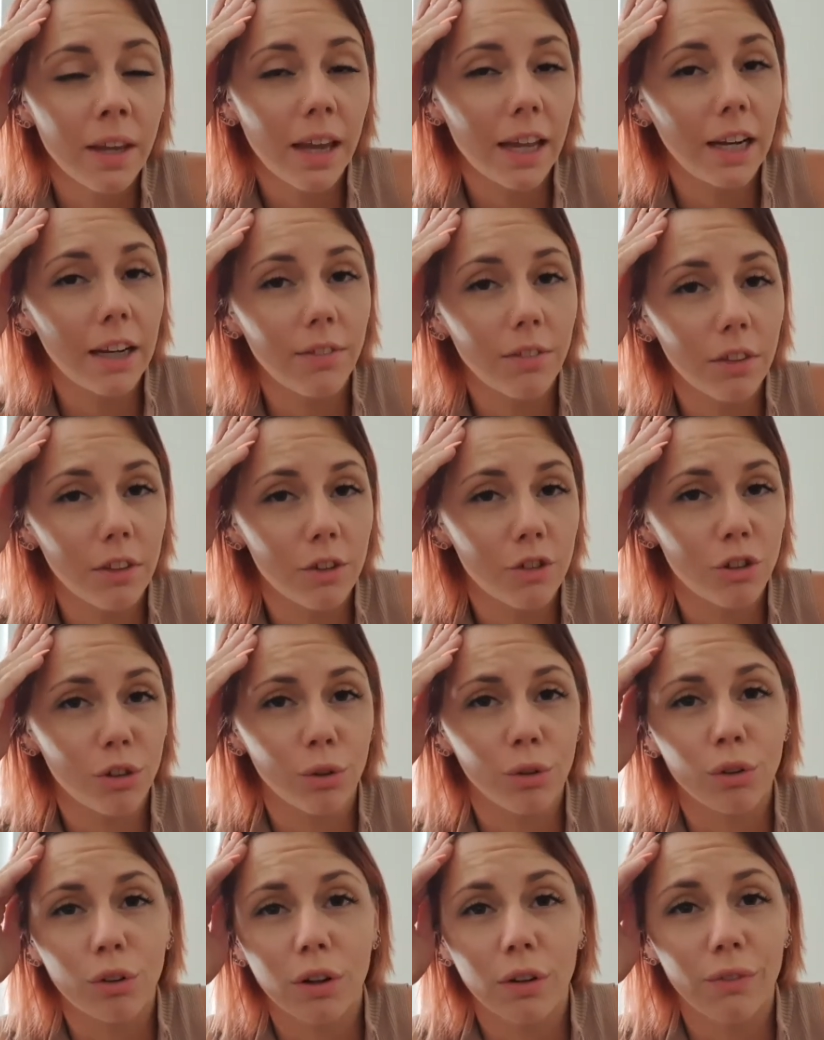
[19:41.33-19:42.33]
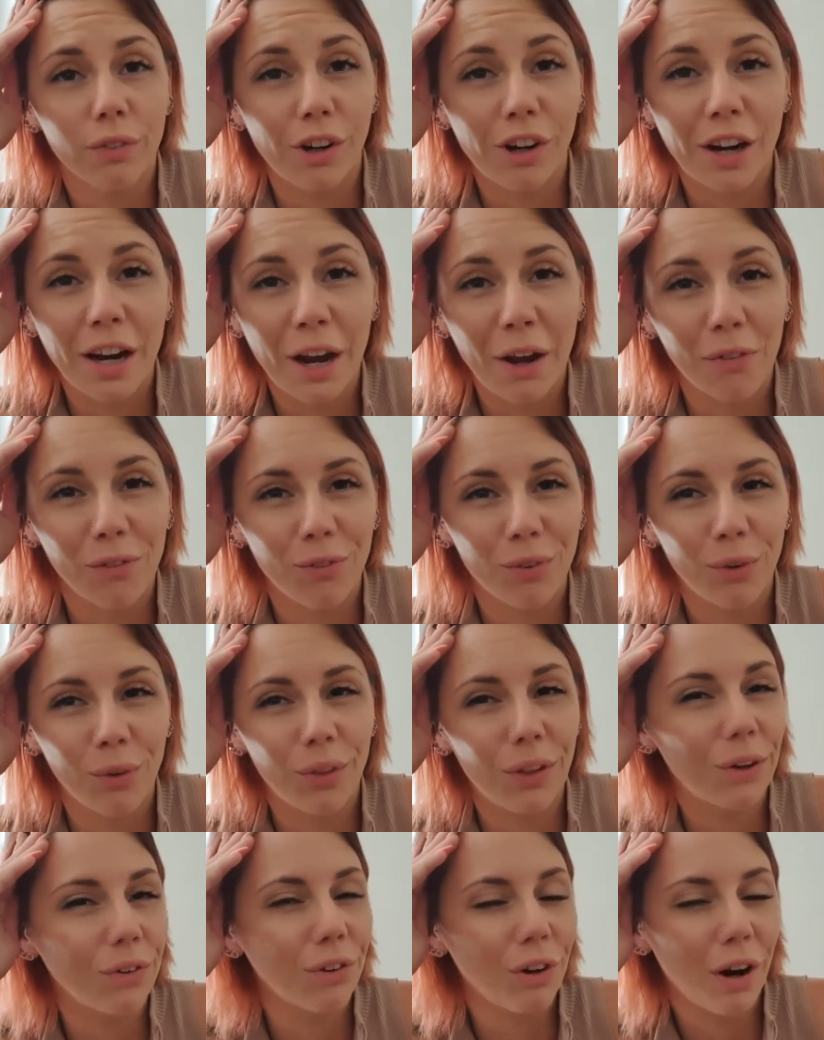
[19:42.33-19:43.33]
And even the children are very helpful.
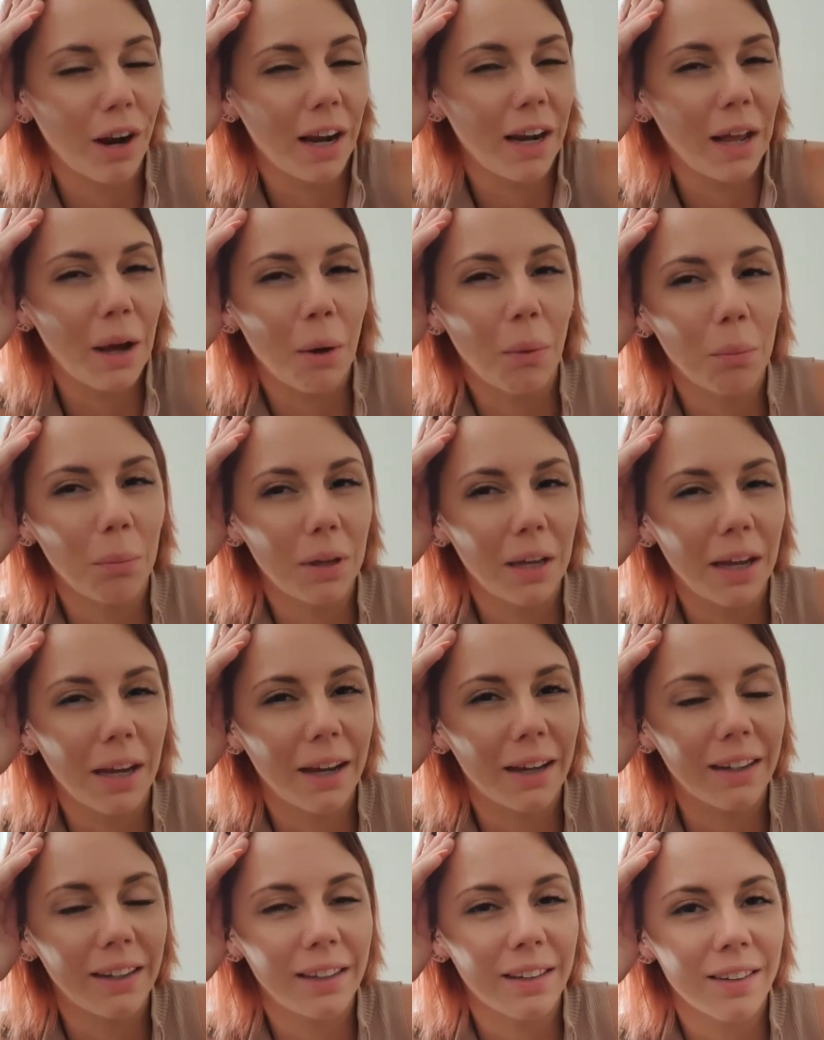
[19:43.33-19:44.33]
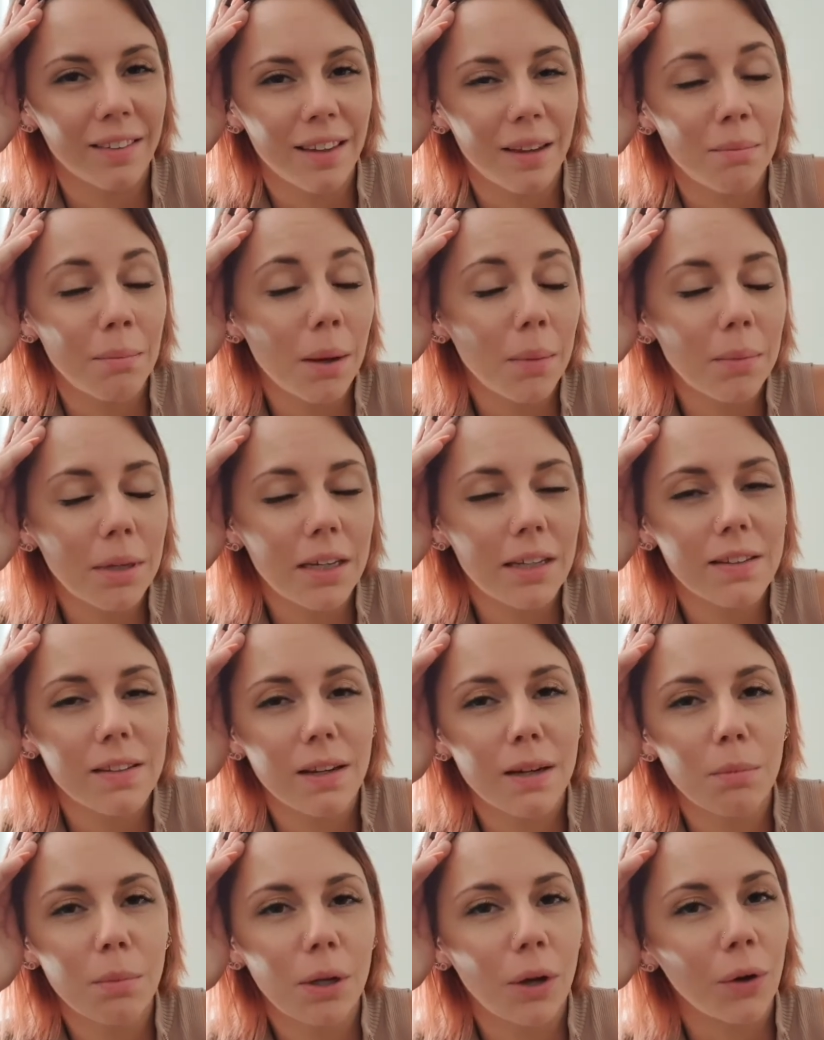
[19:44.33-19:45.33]
They'll try and help me out and say, "Mummy, it's
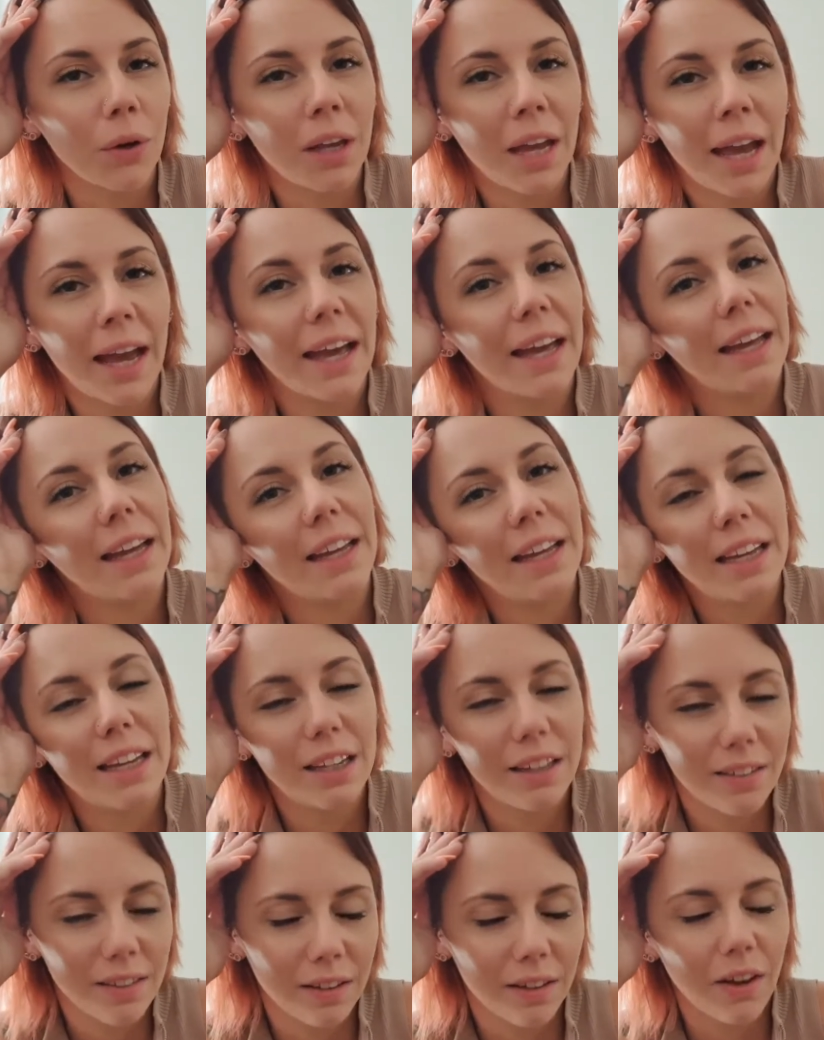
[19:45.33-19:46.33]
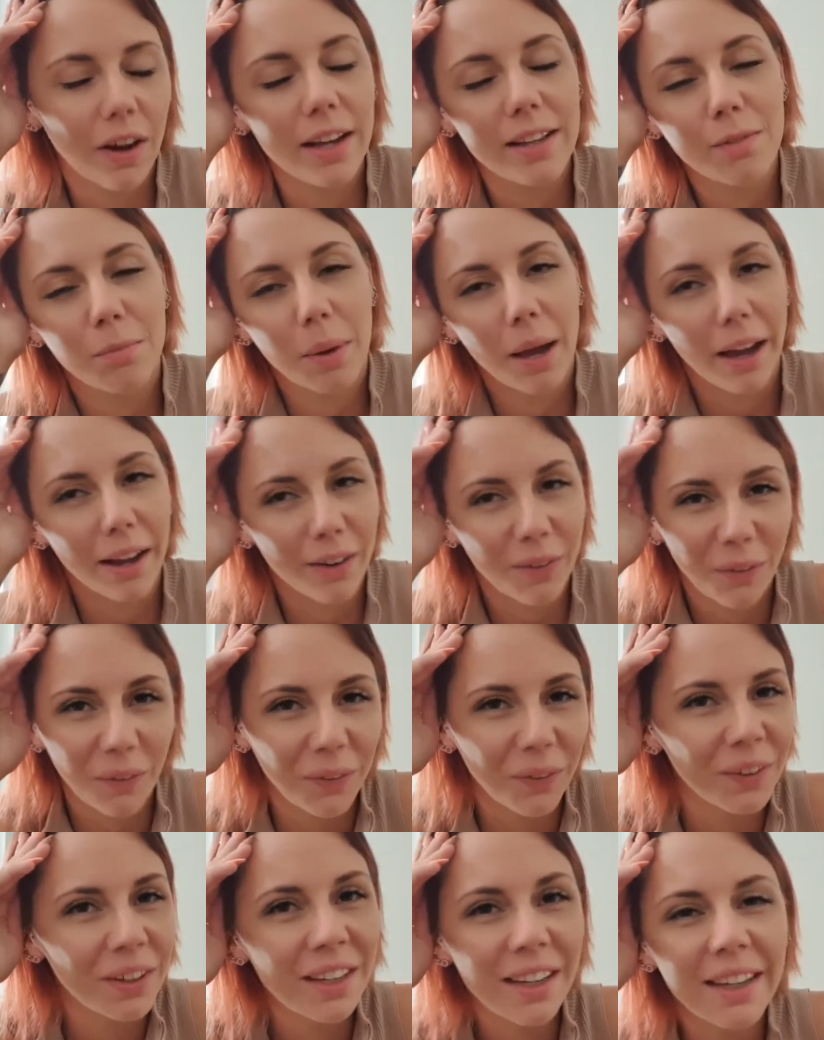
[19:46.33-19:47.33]
going to be okay. Here's an ice pack
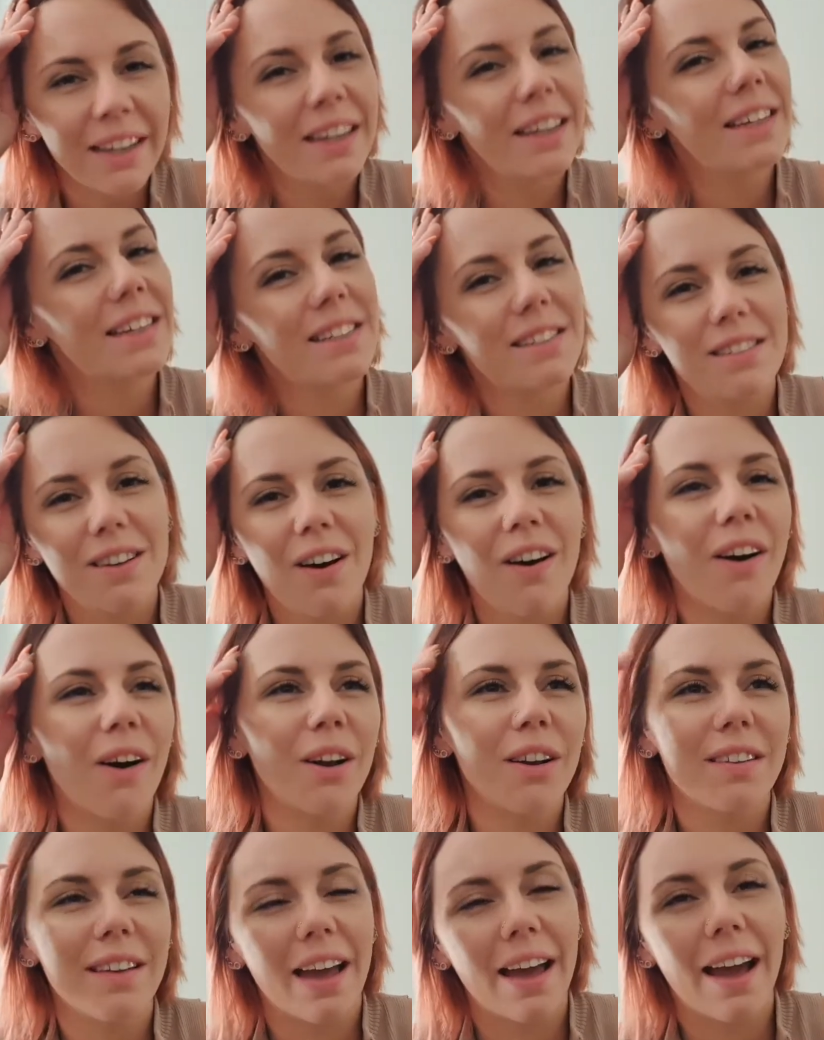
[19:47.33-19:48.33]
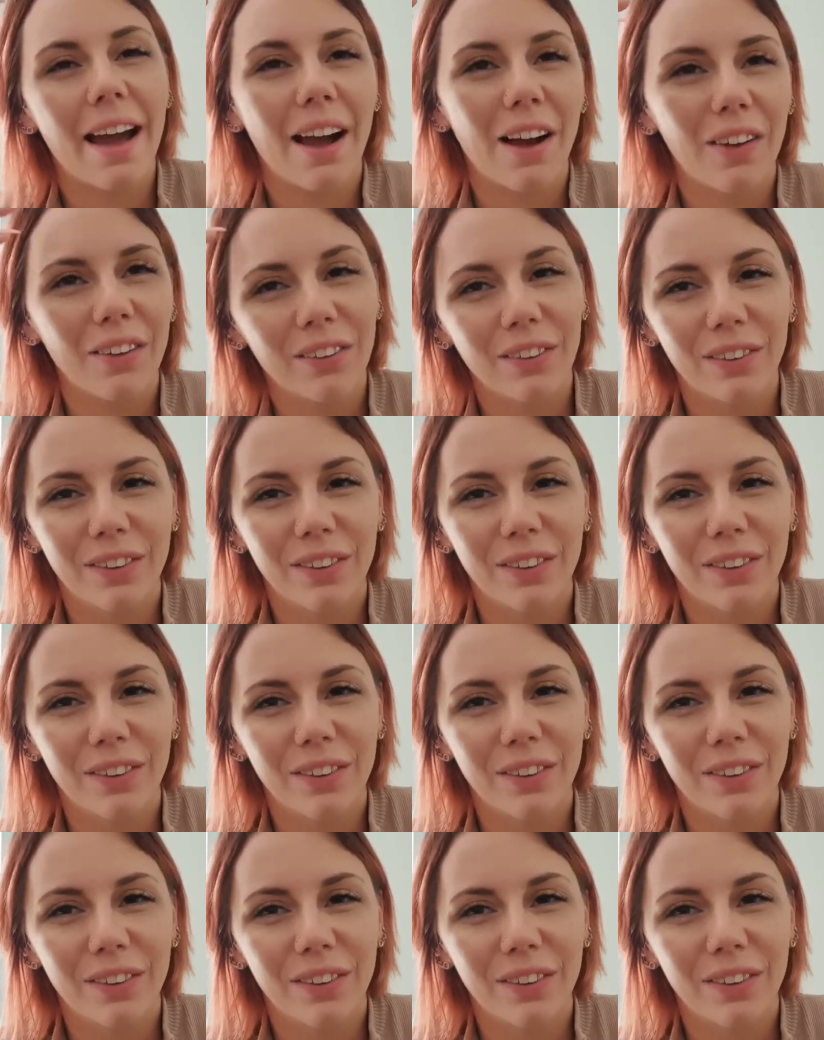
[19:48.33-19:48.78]
or here's a hot towel."